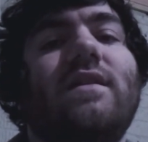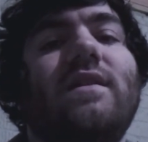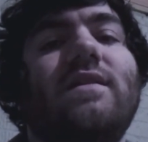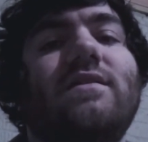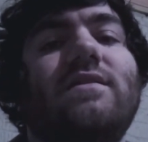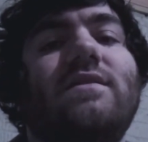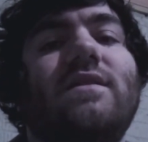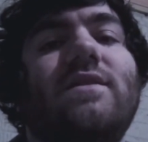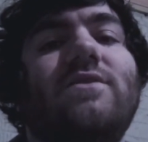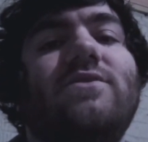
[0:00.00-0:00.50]
it's
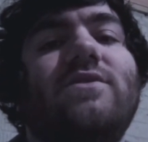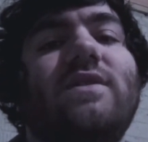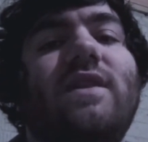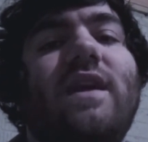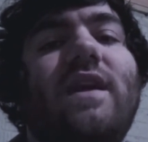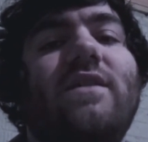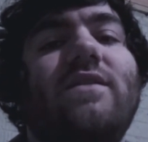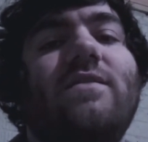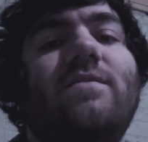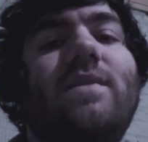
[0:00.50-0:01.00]
such an
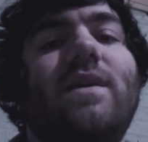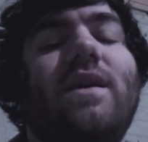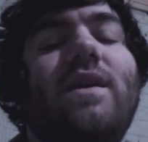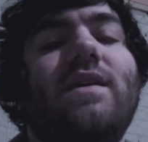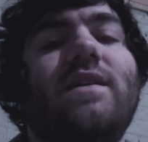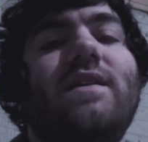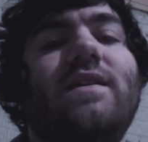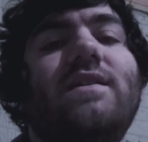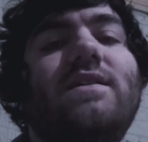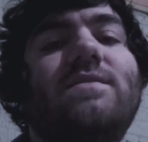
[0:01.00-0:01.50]

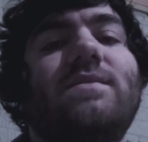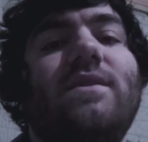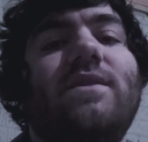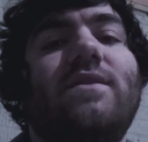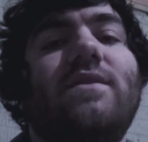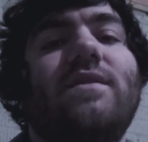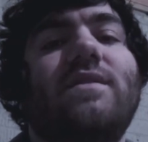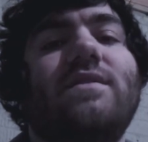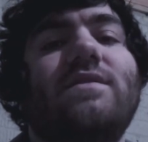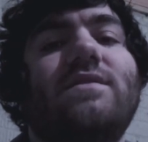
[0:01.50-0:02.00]
out-of-body
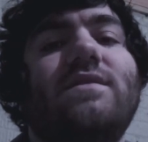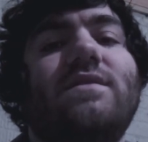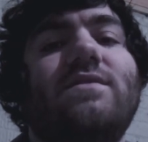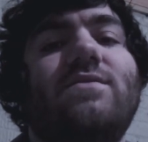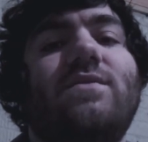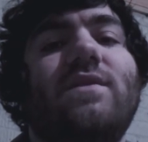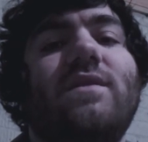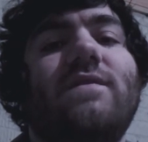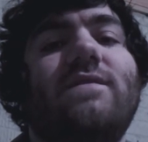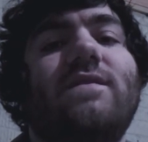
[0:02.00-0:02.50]
experience. It's just
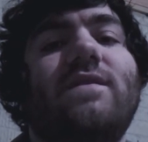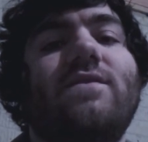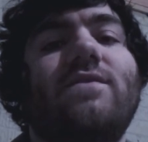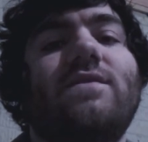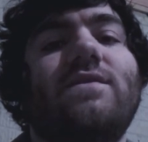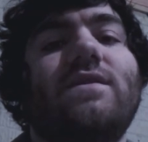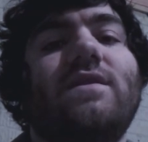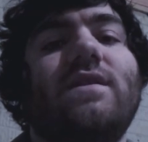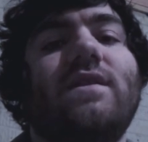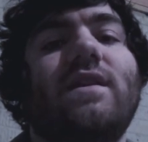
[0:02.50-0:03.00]
what it feels like.